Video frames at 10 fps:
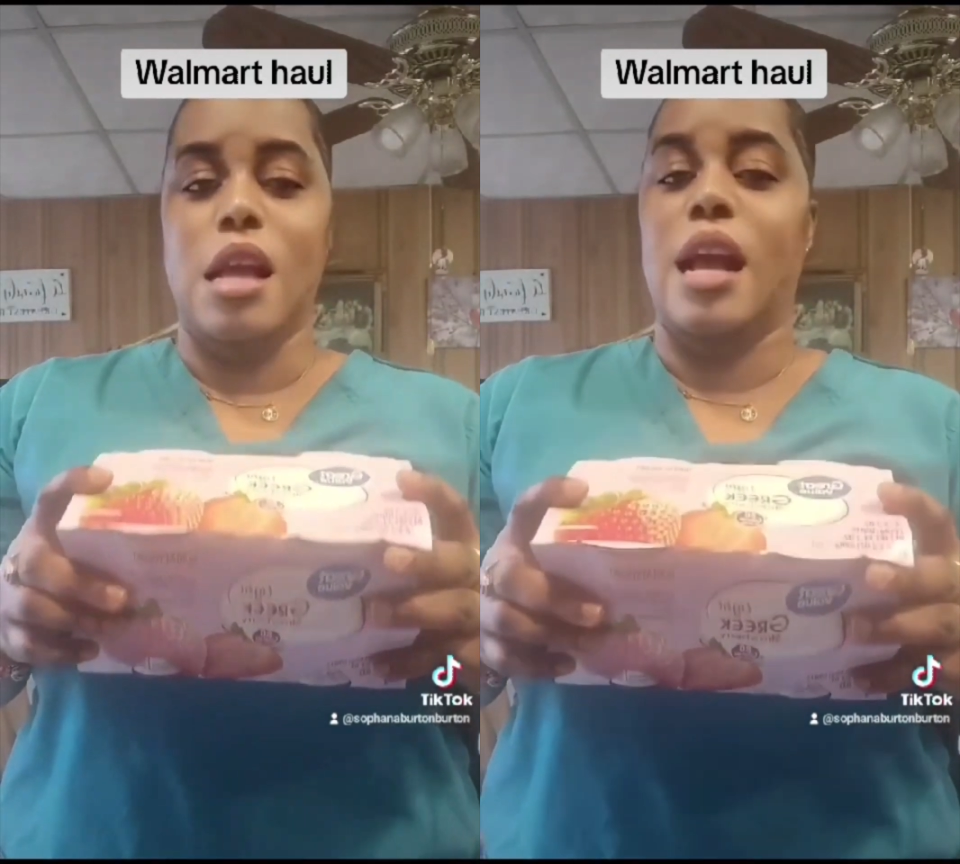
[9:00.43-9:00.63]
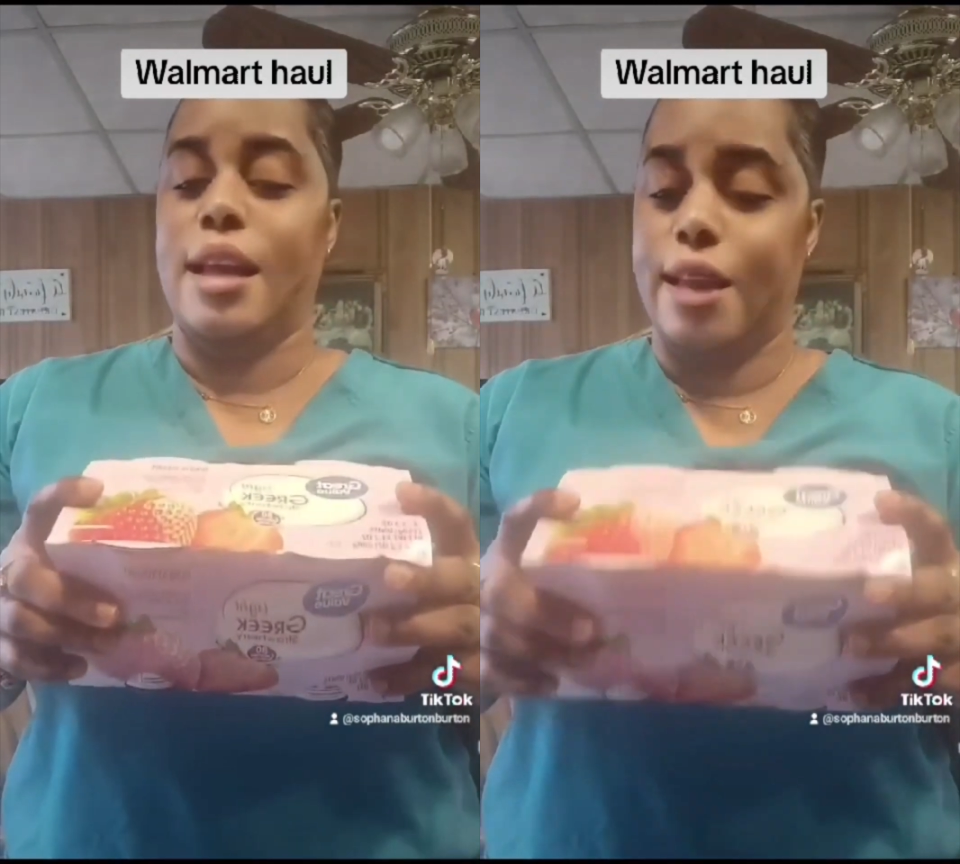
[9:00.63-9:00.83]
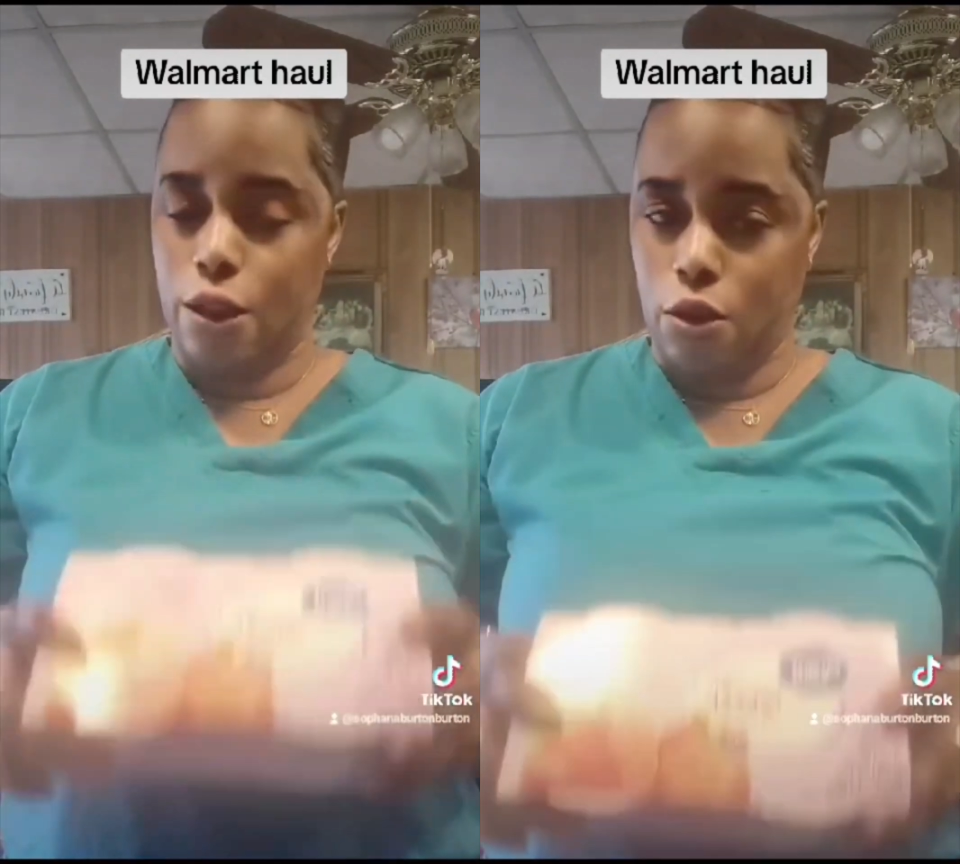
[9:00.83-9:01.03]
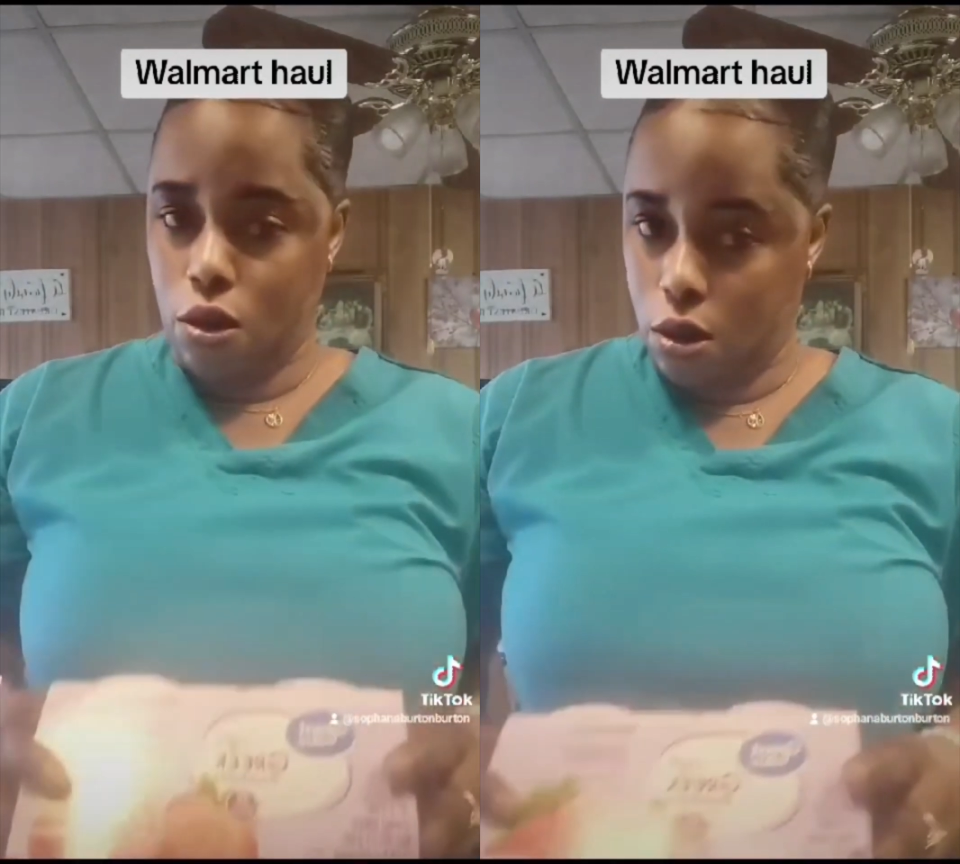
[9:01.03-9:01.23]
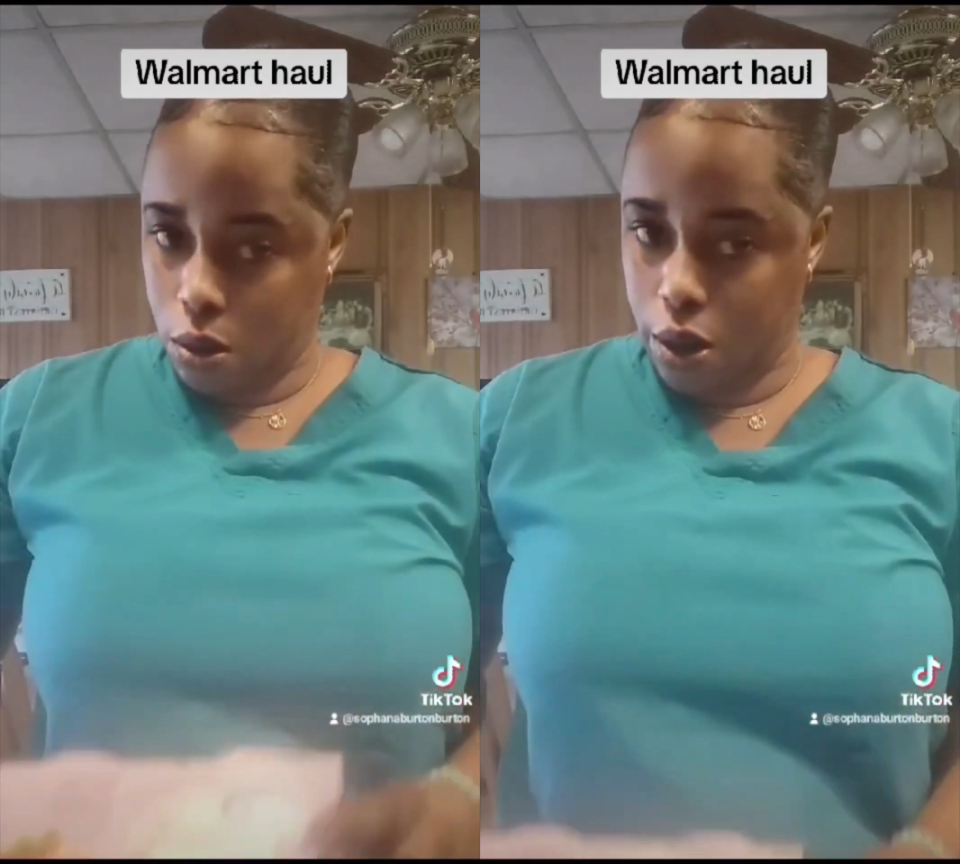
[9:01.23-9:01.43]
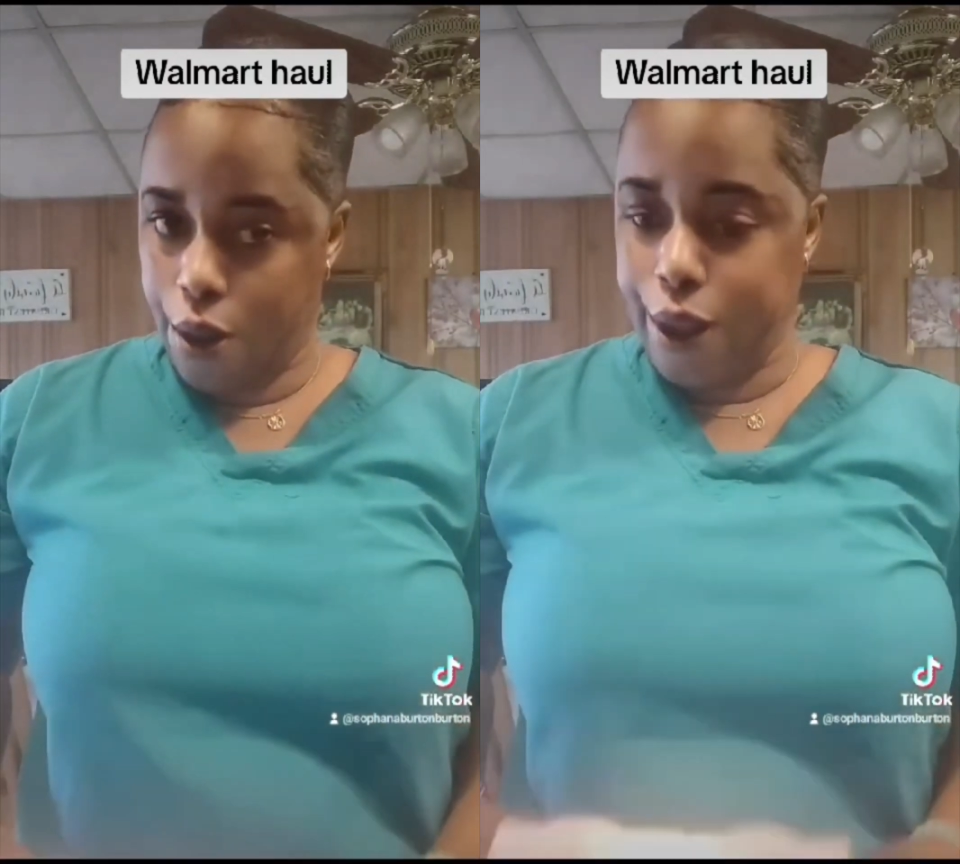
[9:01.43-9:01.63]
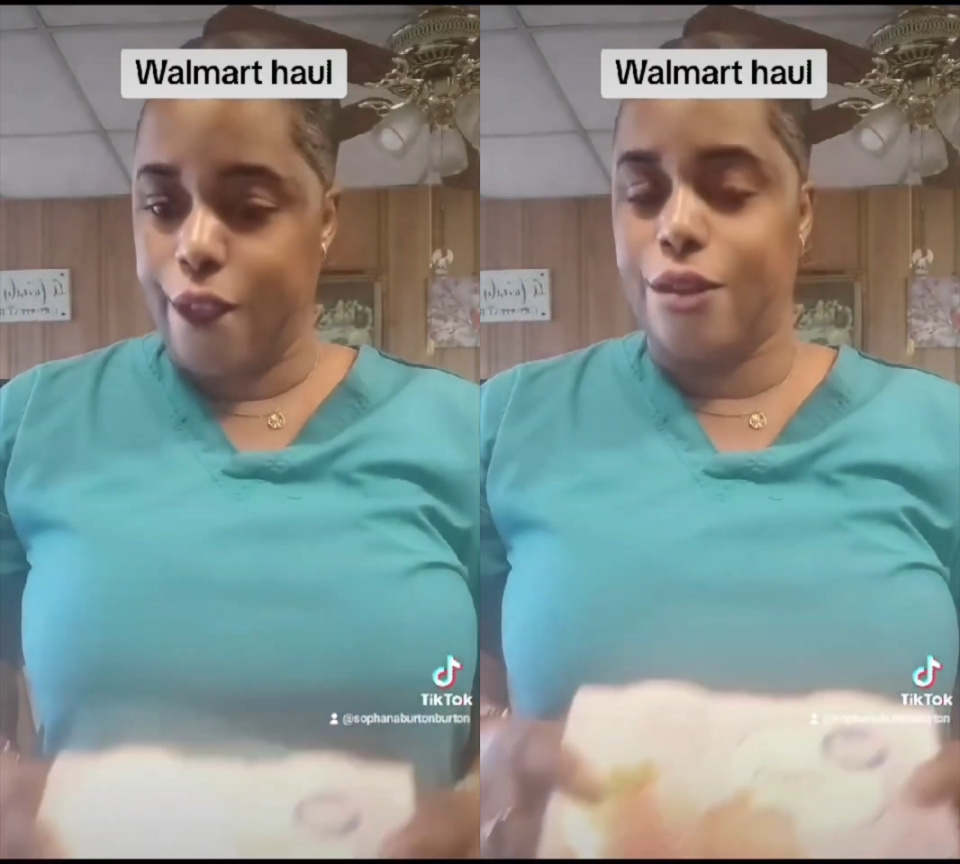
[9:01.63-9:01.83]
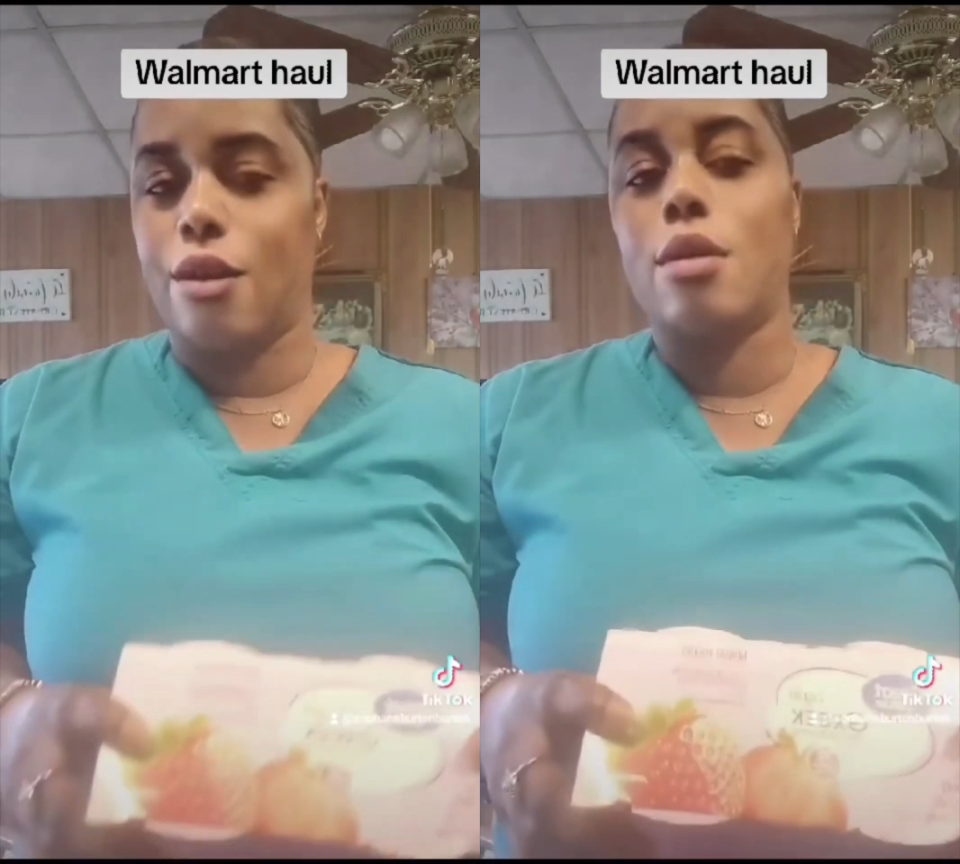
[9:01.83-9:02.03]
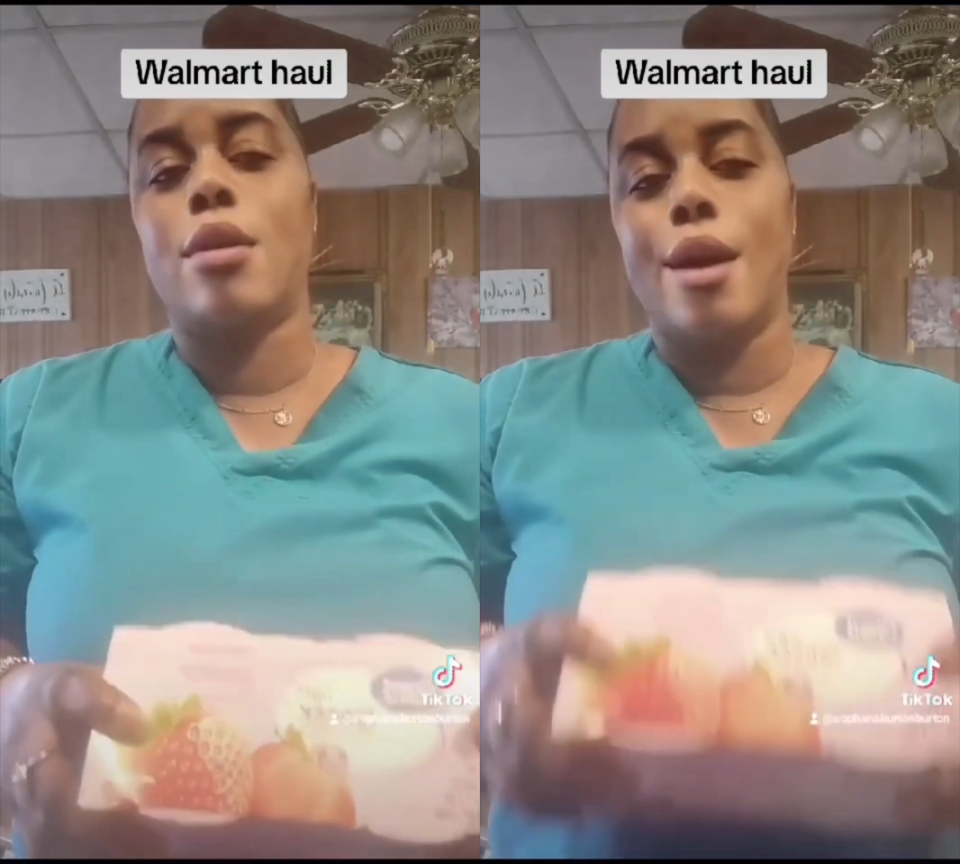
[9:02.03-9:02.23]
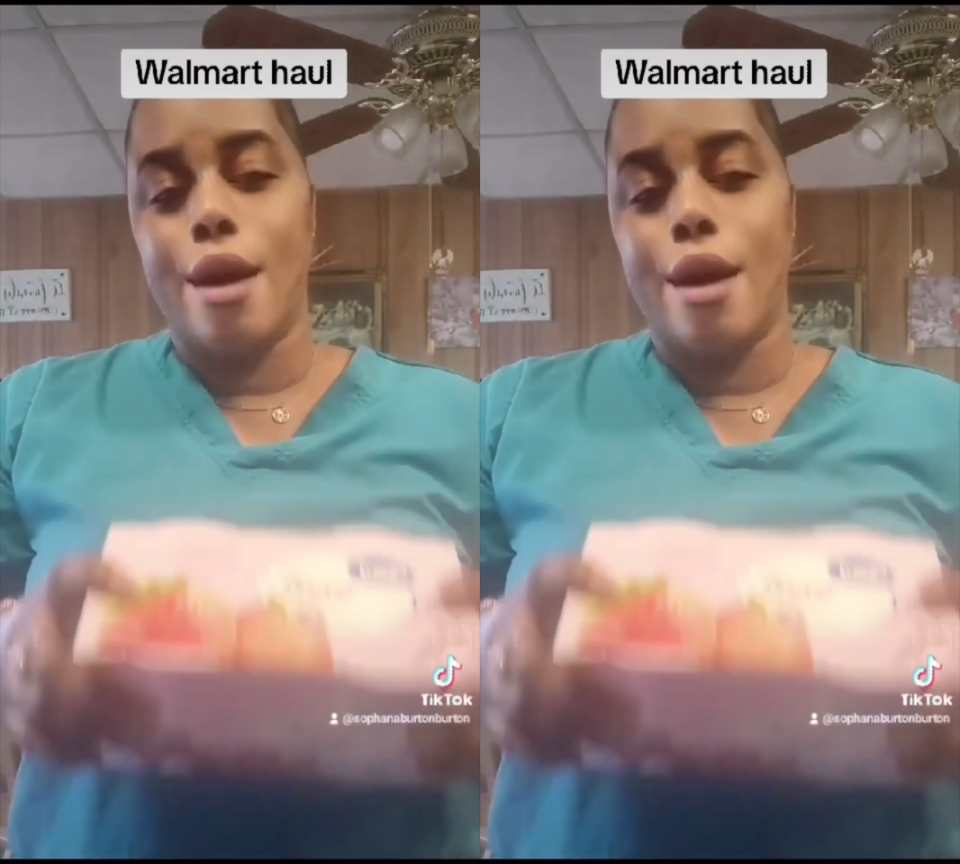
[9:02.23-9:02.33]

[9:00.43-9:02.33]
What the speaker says: And get to know look down yourself. So.